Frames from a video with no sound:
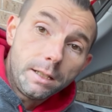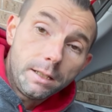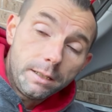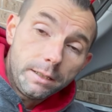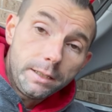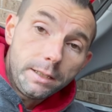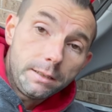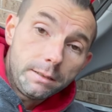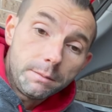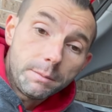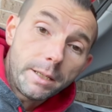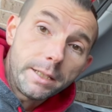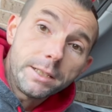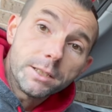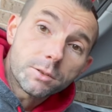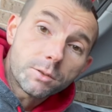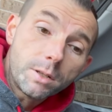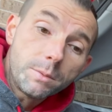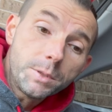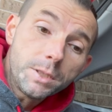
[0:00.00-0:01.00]
in my
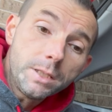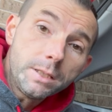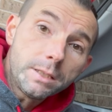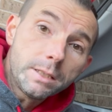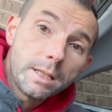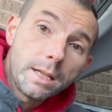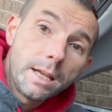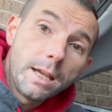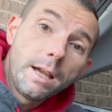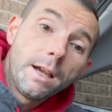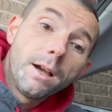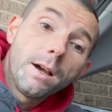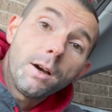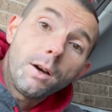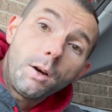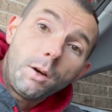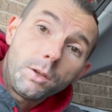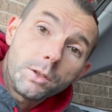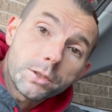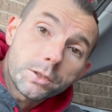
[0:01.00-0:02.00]
descriptions.
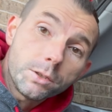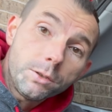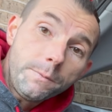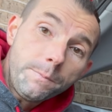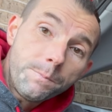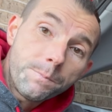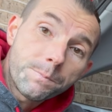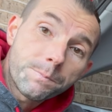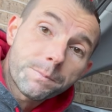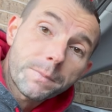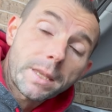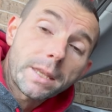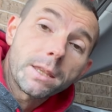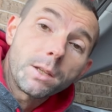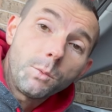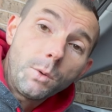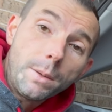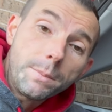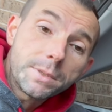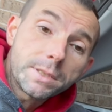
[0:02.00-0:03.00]
Also, the
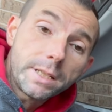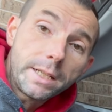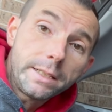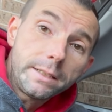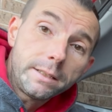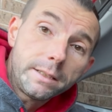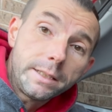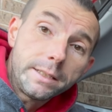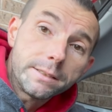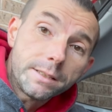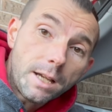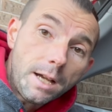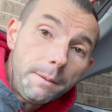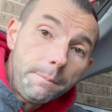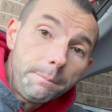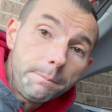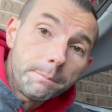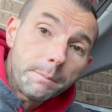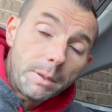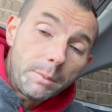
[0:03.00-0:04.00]
website is up,
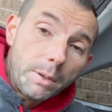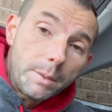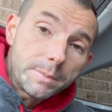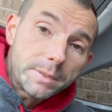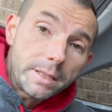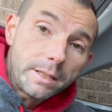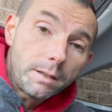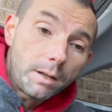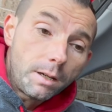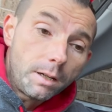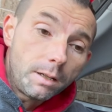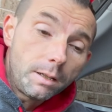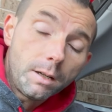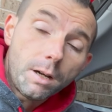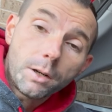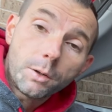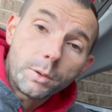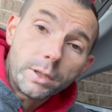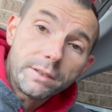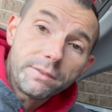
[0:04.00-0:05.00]
my website,
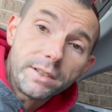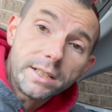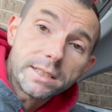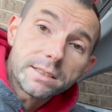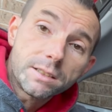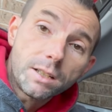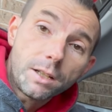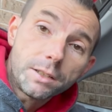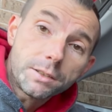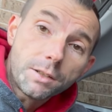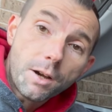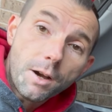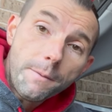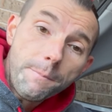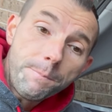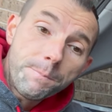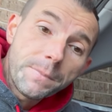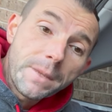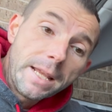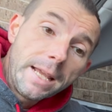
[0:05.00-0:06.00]
AutoHrycFix.com,
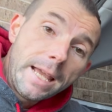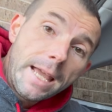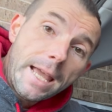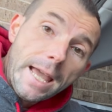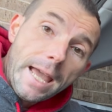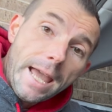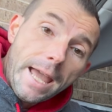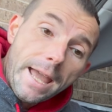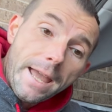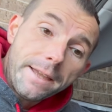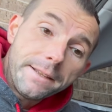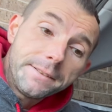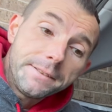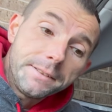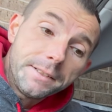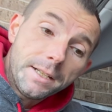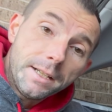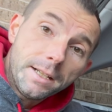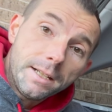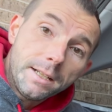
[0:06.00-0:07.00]
and
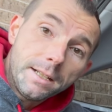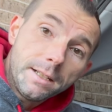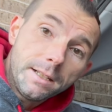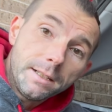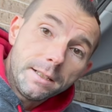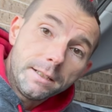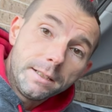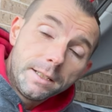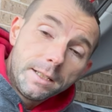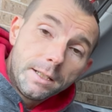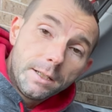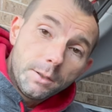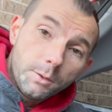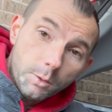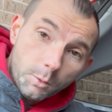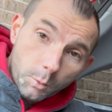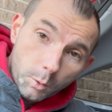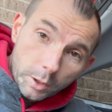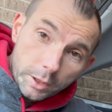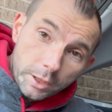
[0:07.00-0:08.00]
we're
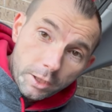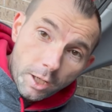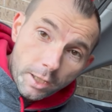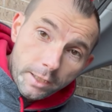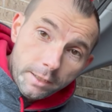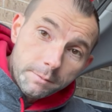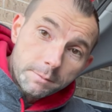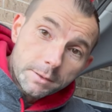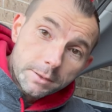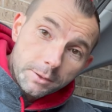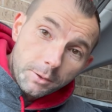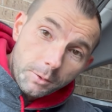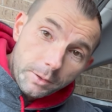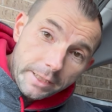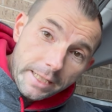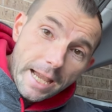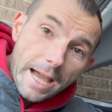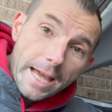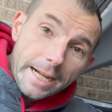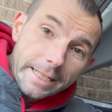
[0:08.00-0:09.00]
working on it, slowly
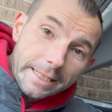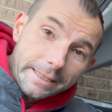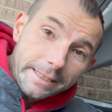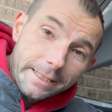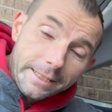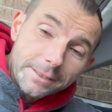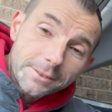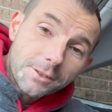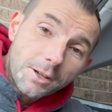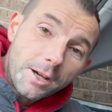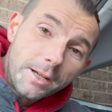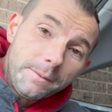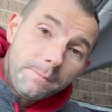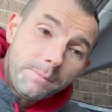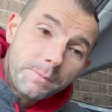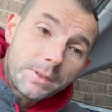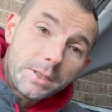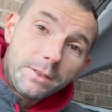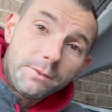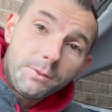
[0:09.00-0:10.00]
adding things on.
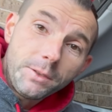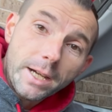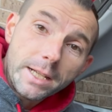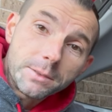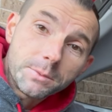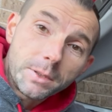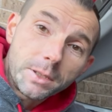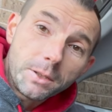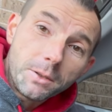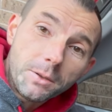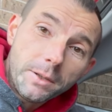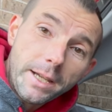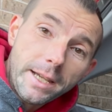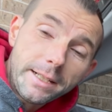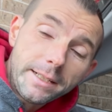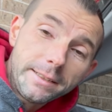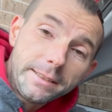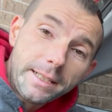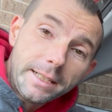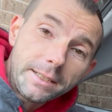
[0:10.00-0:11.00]
If you guys want to go ahead
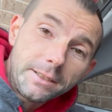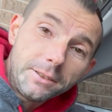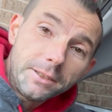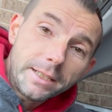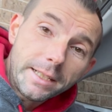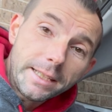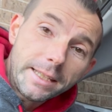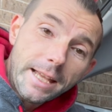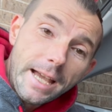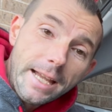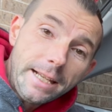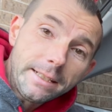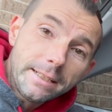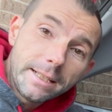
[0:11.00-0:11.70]
and take a look at that.